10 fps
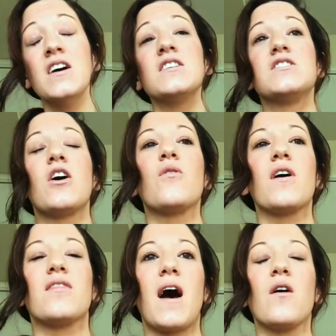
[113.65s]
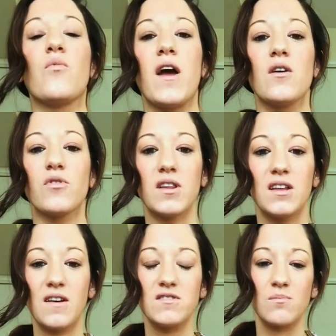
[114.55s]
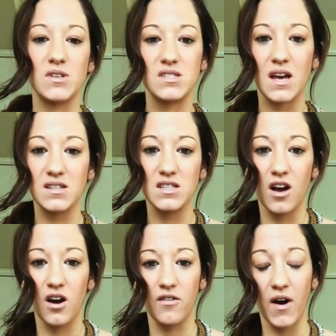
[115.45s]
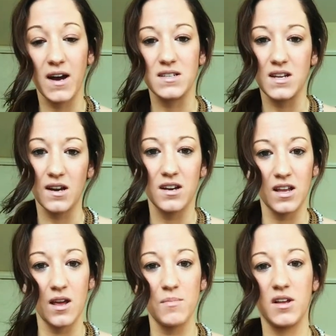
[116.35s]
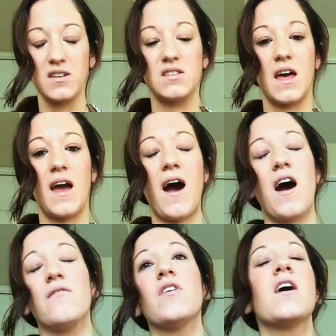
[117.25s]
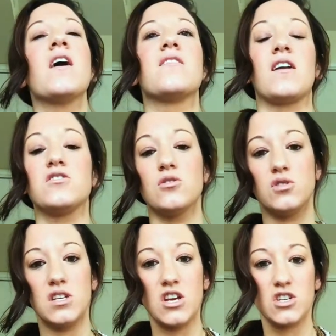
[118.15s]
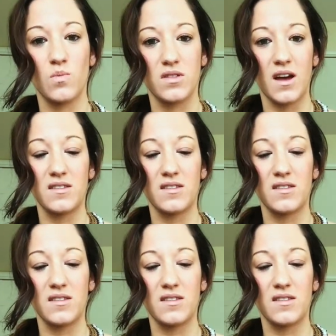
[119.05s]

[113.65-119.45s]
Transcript: So in that way, it really gives them a sense of identity because they have that association with that.